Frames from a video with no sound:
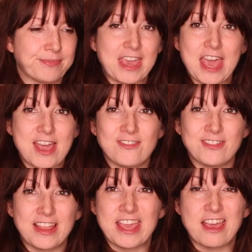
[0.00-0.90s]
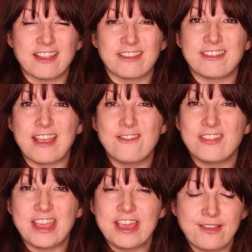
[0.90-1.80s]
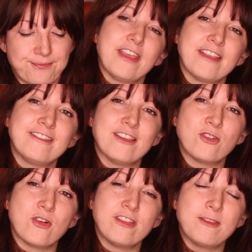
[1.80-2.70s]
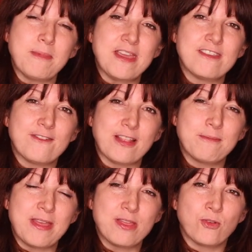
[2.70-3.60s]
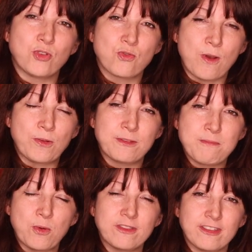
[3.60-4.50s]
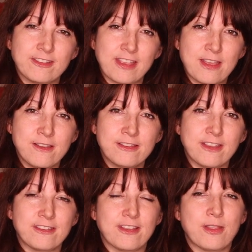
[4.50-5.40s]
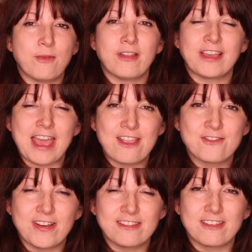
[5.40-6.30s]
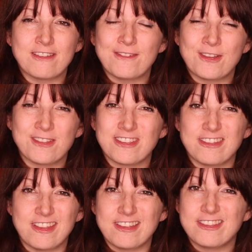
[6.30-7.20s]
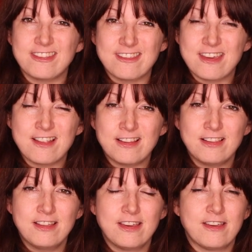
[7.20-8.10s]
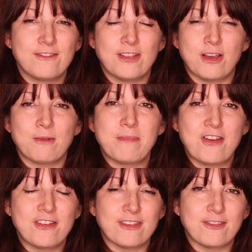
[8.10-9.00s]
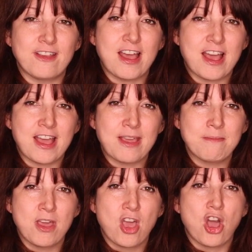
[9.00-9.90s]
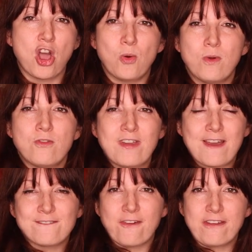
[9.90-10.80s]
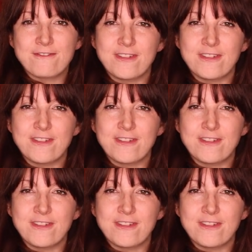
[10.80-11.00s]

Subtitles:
carefully and safely. They are still going to be developing those gross motor skills, so they will again find it difficult to sit still for long periods of time, or will react very